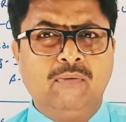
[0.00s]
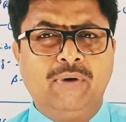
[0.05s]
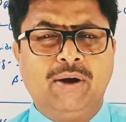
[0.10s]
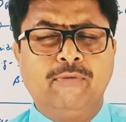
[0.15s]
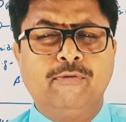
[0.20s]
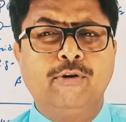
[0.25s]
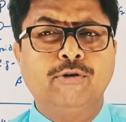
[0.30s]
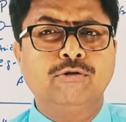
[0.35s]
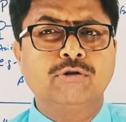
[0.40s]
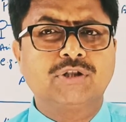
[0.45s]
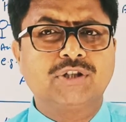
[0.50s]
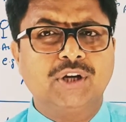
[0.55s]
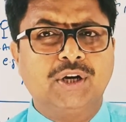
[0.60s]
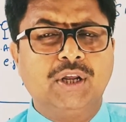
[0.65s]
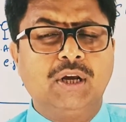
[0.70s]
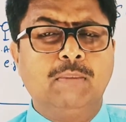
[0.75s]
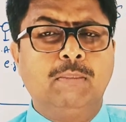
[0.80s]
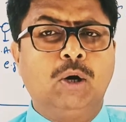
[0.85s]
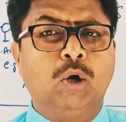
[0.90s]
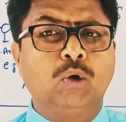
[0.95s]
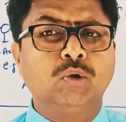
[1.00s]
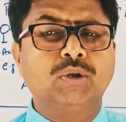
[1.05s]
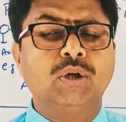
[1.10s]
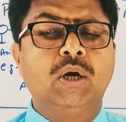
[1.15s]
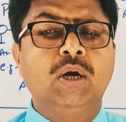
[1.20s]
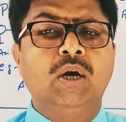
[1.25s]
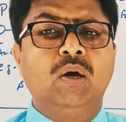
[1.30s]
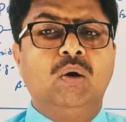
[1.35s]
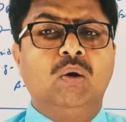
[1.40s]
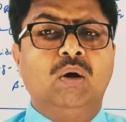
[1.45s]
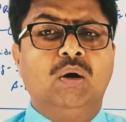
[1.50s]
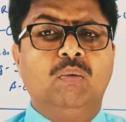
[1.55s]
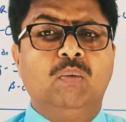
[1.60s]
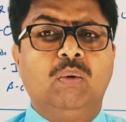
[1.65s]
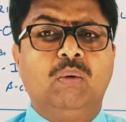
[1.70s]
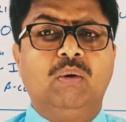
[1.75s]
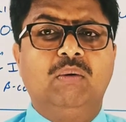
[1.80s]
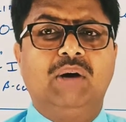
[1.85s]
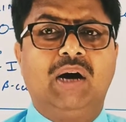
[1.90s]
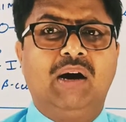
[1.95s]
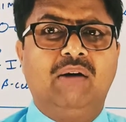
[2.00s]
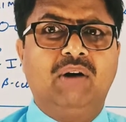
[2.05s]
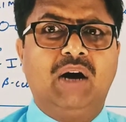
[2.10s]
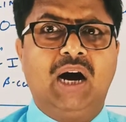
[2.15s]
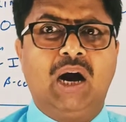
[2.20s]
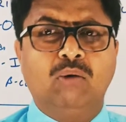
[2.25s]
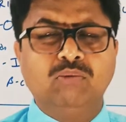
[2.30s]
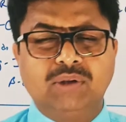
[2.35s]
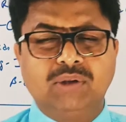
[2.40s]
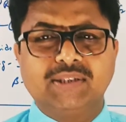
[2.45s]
where we are going to study about how